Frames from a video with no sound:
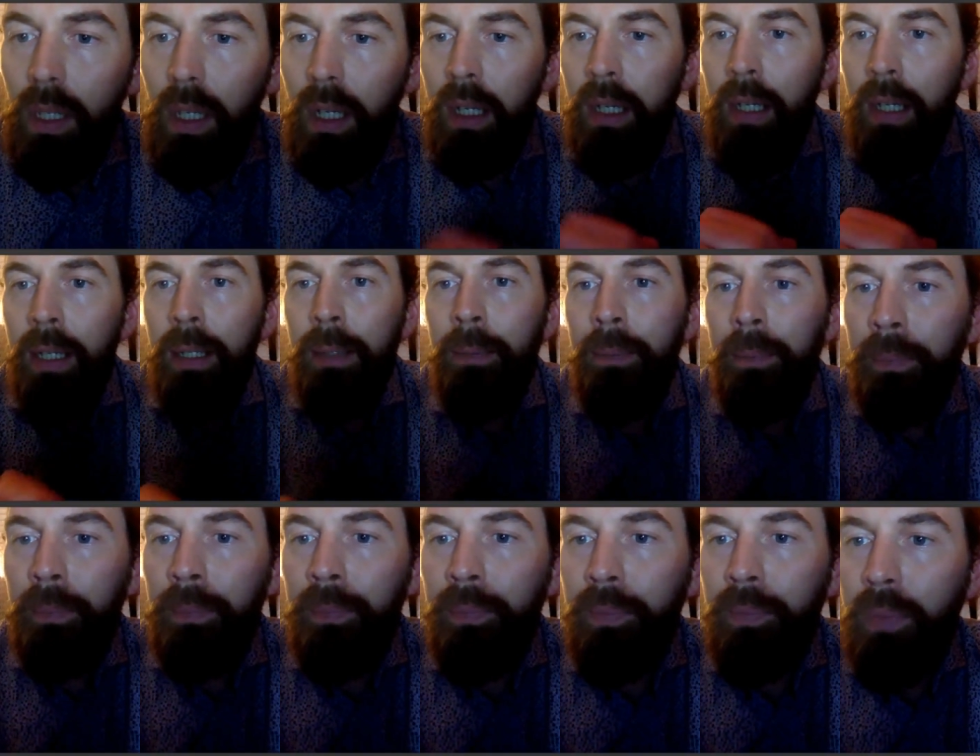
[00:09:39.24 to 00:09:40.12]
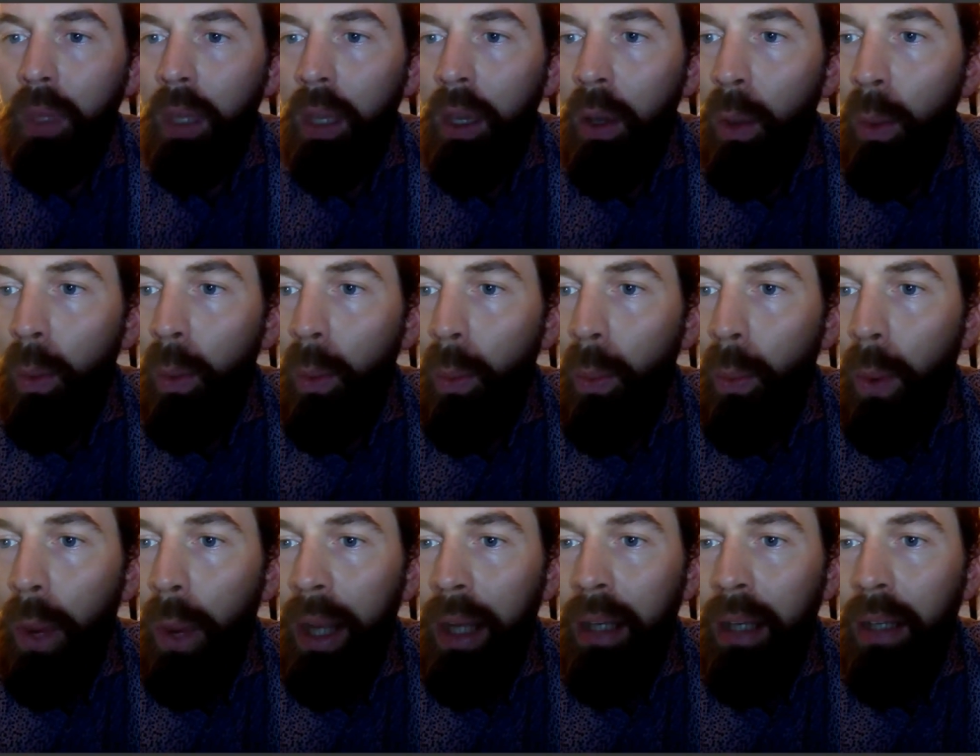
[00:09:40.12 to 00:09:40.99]

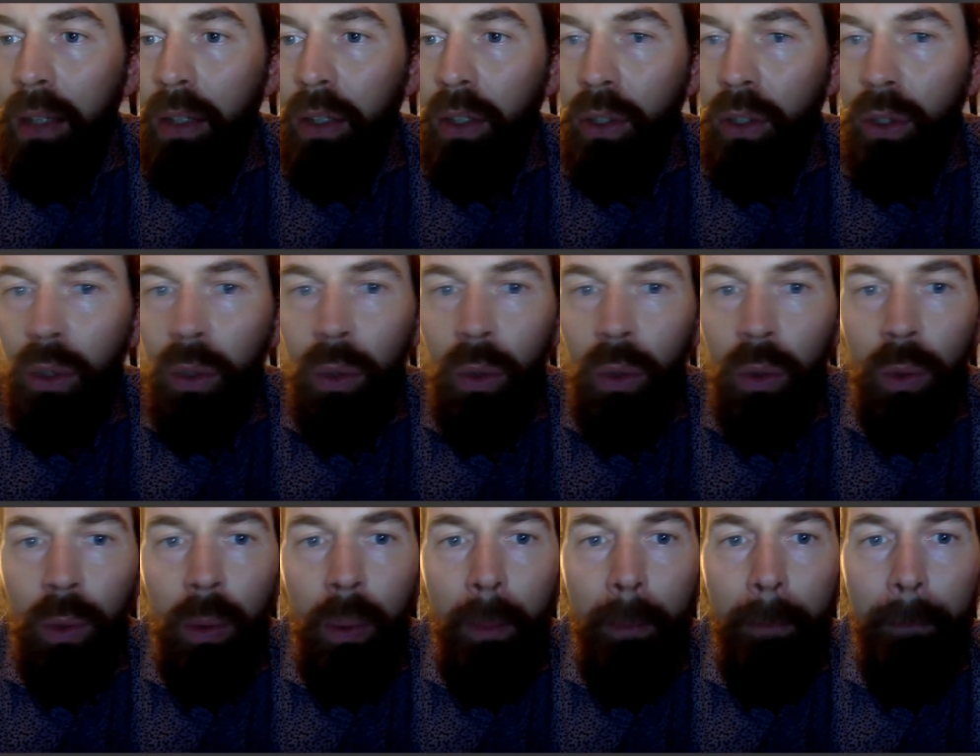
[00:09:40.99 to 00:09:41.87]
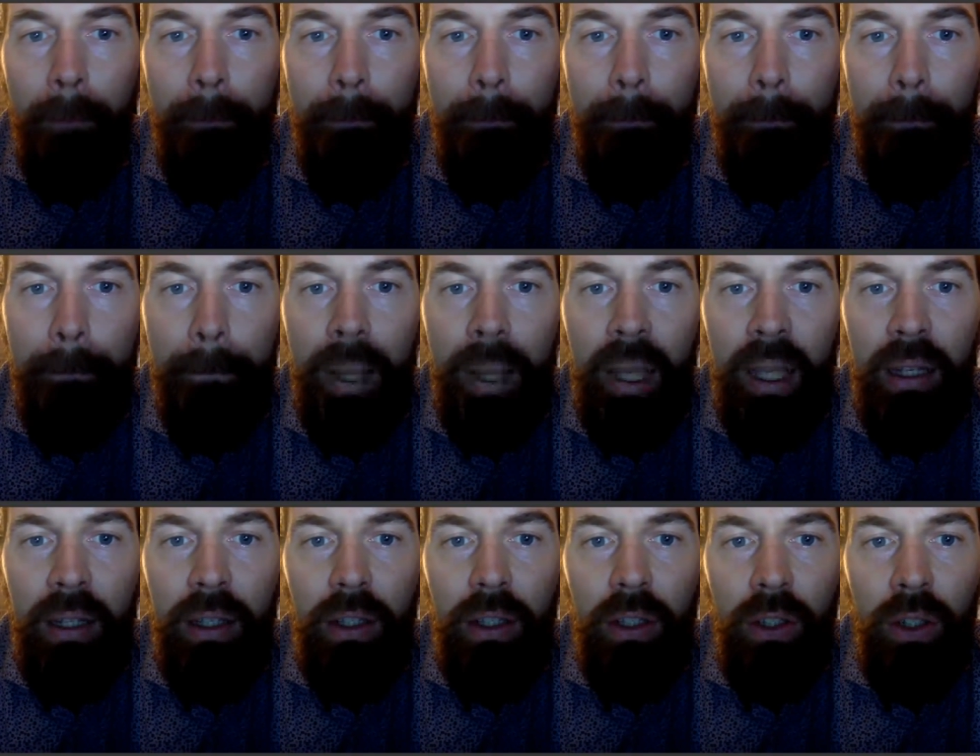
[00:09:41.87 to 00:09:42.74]
when you
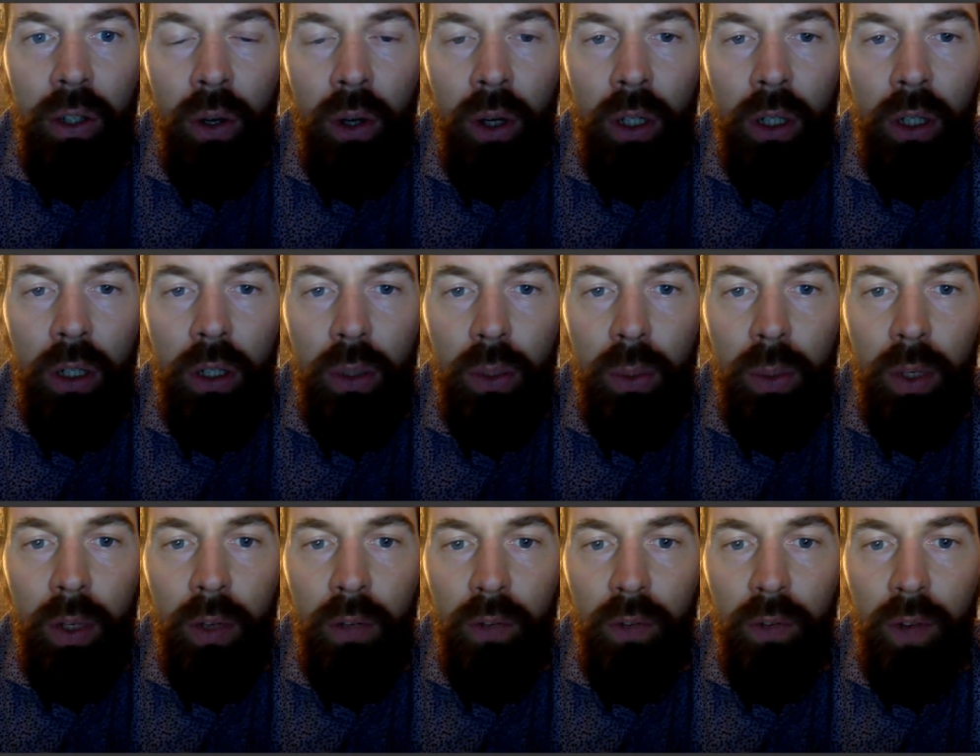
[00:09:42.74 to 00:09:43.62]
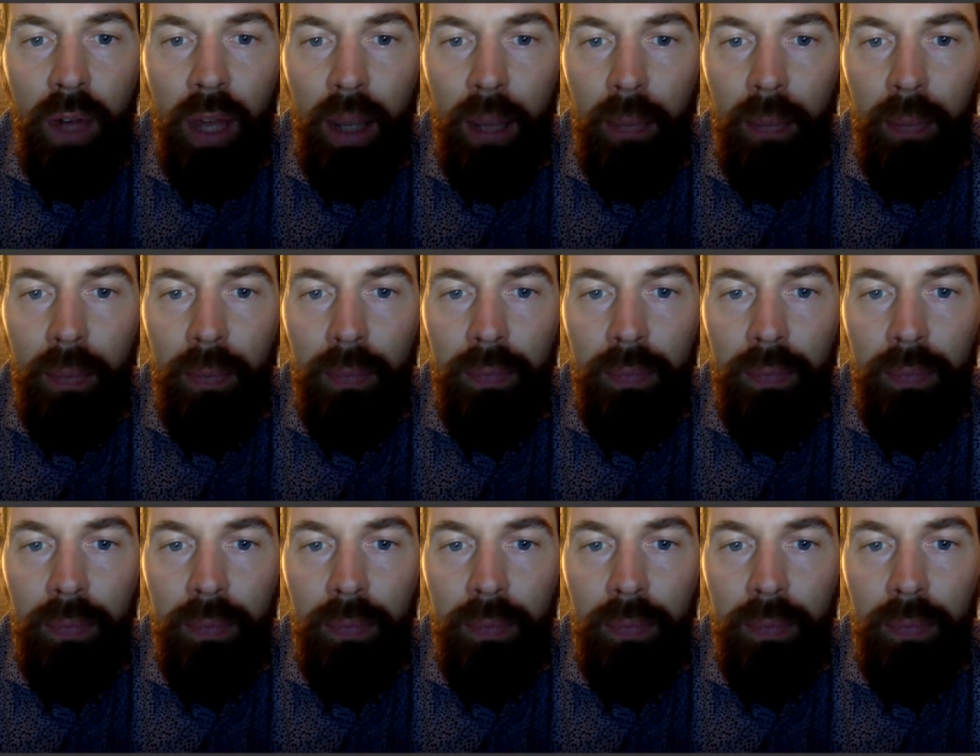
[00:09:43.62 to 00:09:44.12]
meet your twin flame,